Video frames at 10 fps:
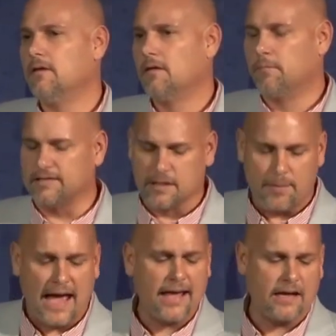But as the
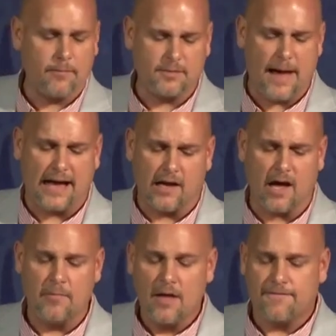band comes back
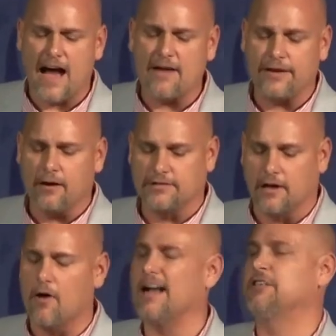up, five years
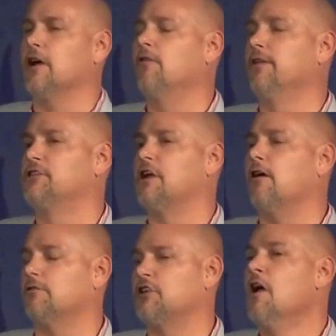ago, I showed the
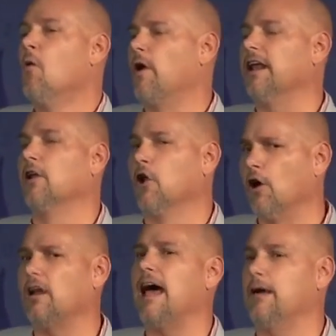church what it
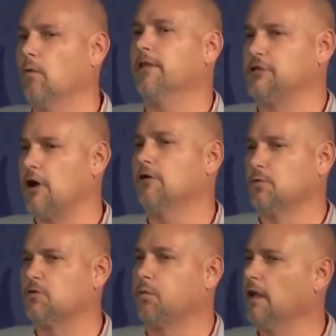looked like when the church
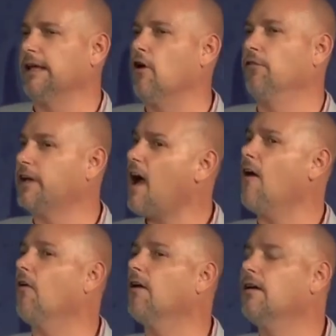was really on the
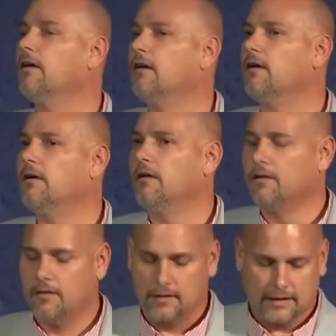go.
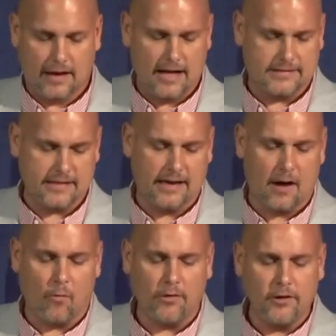And God said,
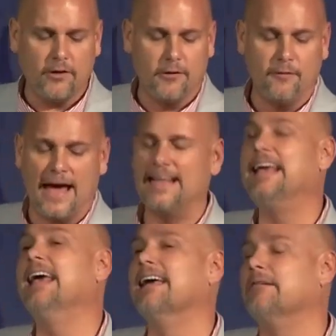I want you to do that
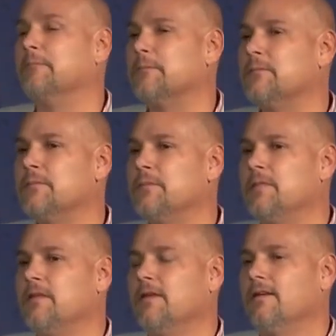again
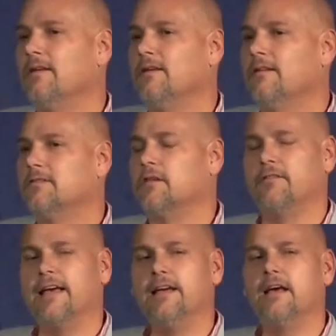so that
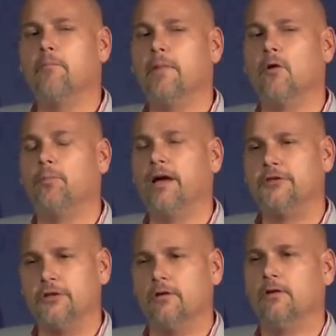they can get a mental
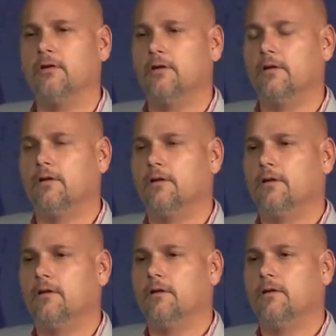picture
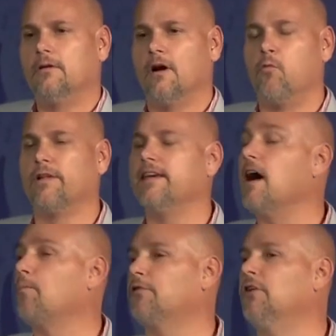of what the
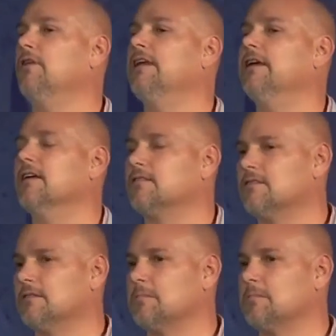opportunity is.